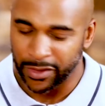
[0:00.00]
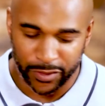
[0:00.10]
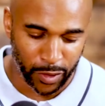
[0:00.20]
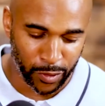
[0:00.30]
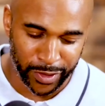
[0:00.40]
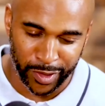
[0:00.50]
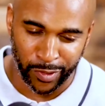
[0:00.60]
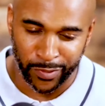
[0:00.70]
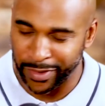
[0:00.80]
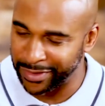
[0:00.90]
So,
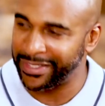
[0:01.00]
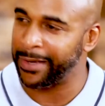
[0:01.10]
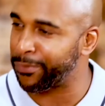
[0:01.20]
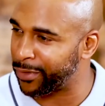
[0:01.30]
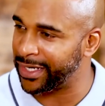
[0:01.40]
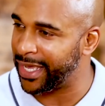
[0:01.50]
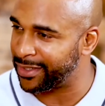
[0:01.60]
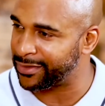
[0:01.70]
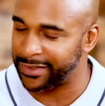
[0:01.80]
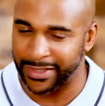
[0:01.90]
tempering that
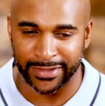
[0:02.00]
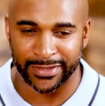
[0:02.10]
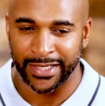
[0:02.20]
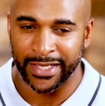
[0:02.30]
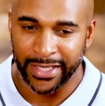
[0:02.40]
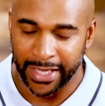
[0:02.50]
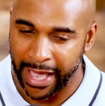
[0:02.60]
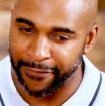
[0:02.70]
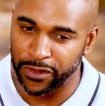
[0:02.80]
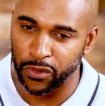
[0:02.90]
is
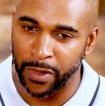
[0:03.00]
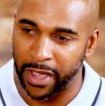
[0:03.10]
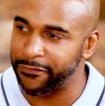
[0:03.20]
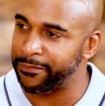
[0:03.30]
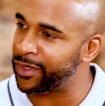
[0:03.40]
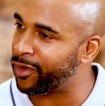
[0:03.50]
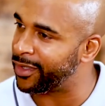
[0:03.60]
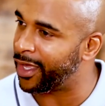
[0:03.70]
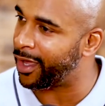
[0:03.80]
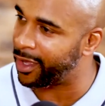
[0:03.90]
have you ever been
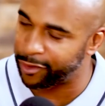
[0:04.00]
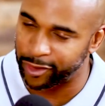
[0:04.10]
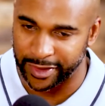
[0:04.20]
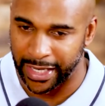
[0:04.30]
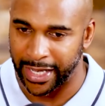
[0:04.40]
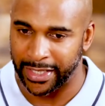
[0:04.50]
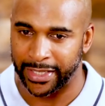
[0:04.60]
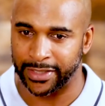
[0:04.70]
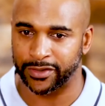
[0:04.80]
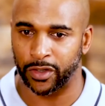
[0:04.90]
on the other side?
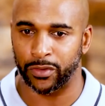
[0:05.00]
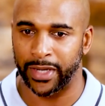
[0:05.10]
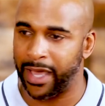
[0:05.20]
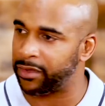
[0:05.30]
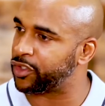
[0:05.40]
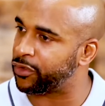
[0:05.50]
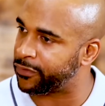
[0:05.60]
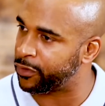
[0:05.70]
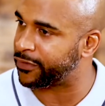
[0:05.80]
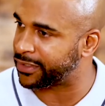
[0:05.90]
Like, so now that
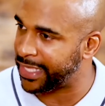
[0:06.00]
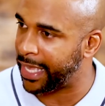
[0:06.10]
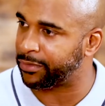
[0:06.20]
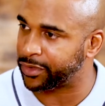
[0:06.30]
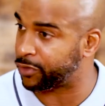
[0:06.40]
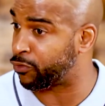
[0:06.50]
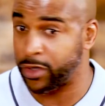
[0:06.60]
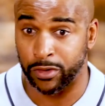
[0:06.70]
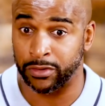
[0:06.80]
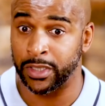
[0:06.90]
you've established a
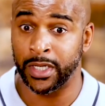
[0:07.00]
real